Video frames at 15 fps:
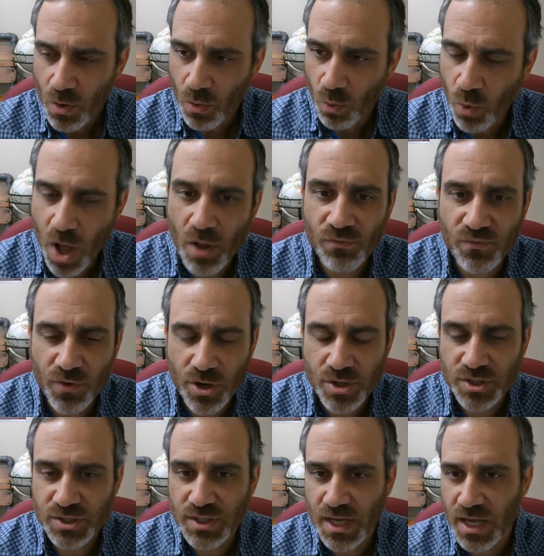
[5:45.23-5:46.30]
well
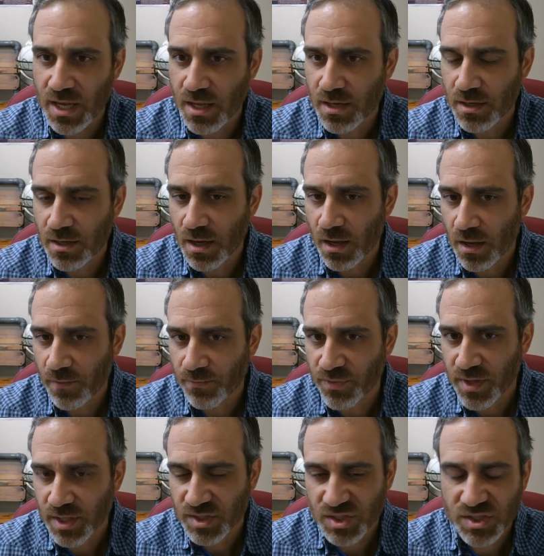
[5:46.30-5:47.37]
versed in
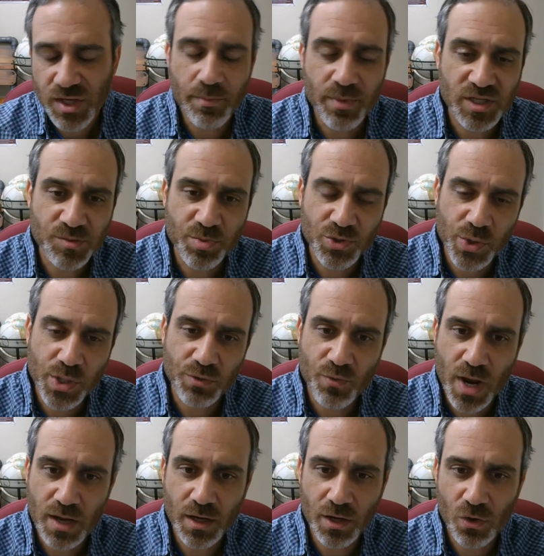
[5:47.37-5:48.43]
these summits between
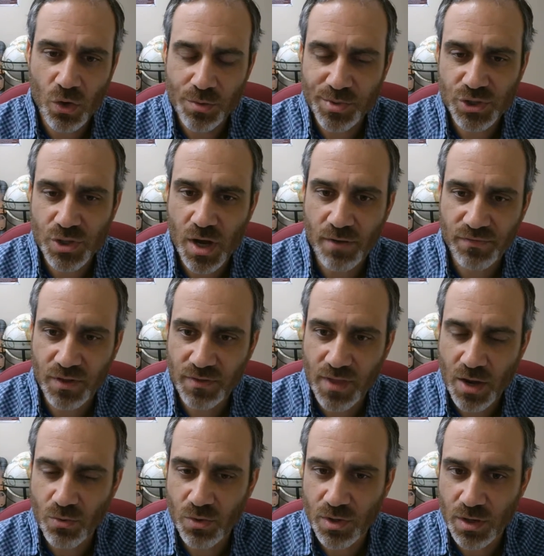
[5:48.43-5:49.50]
Reagan and Gorbachev, that they
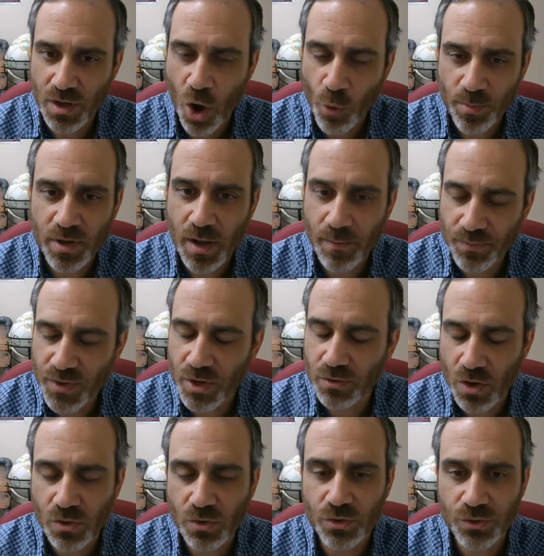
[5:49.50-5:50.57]
would open up their
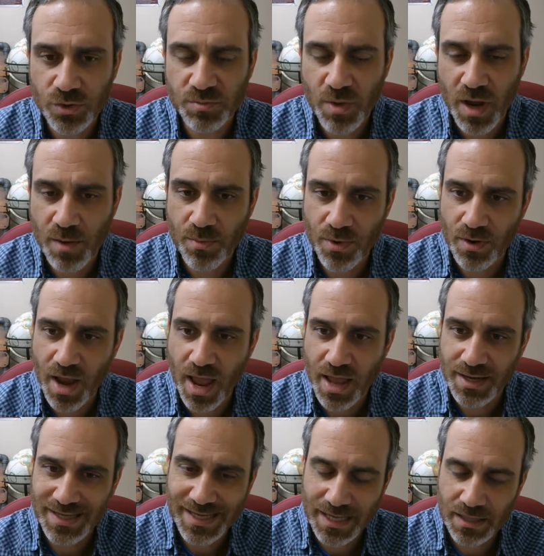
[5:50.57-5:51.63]
local newspaper
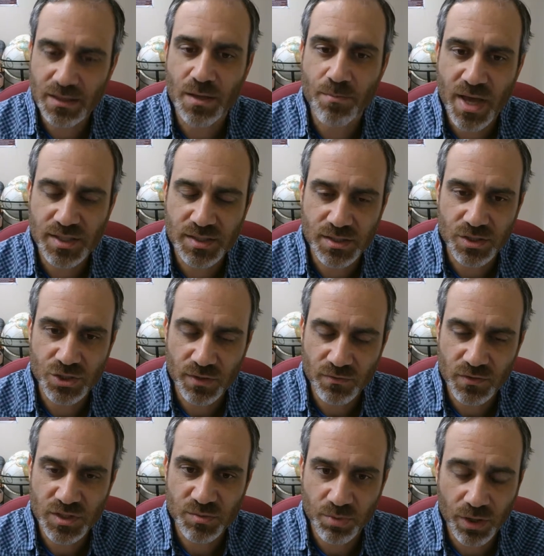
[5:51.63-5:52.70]
and get the message of
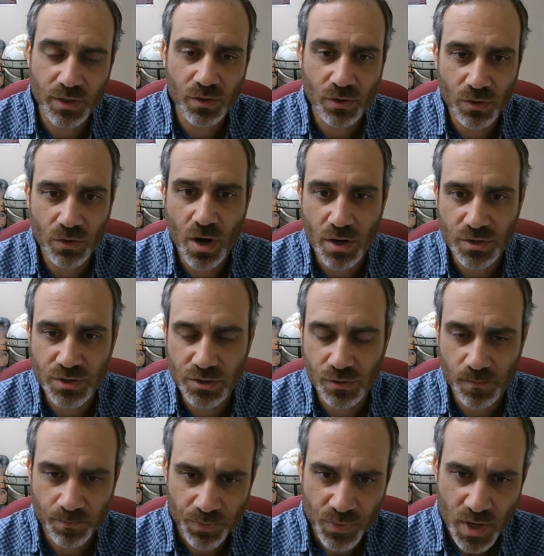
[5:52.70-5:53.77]
this political cartoon.
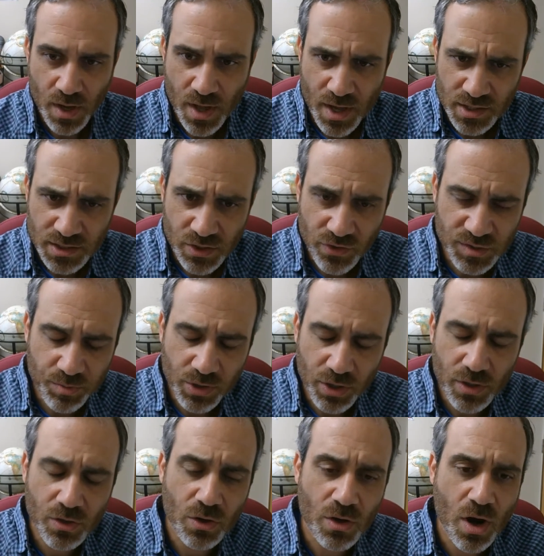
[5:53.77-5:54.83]
So these
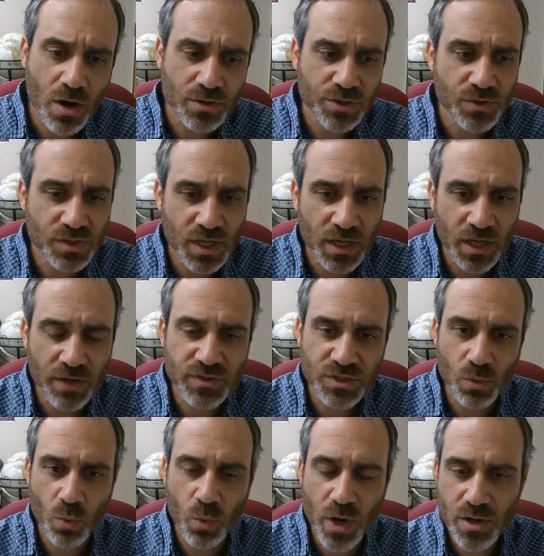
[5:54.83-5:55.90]
political cartoons can give us a
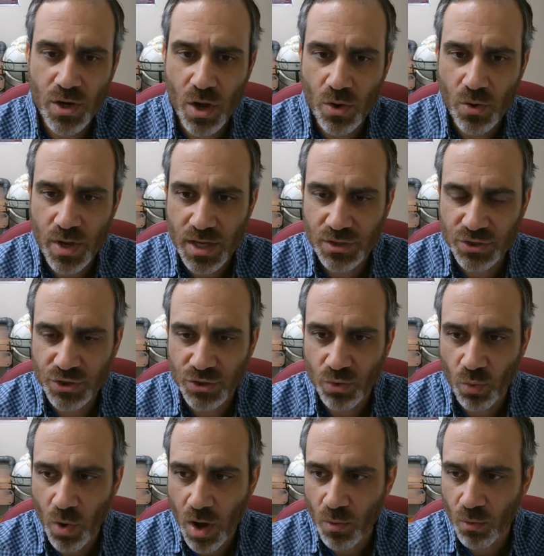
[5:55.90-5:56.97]
window into
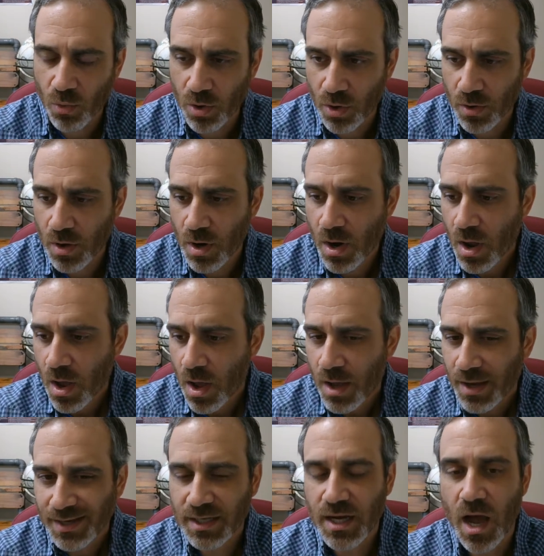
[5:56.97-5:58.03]
what were
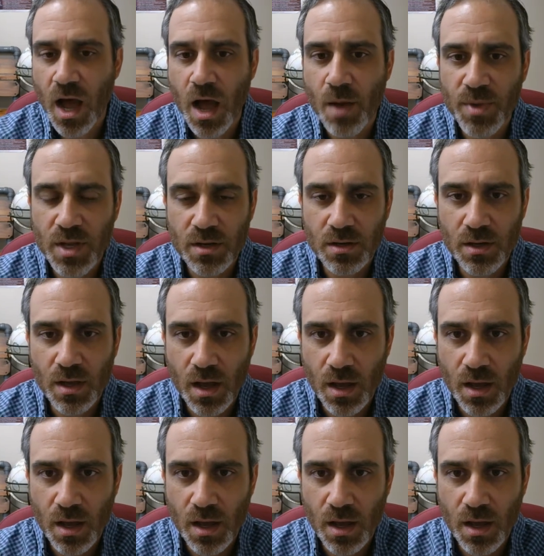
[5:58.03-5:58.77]
common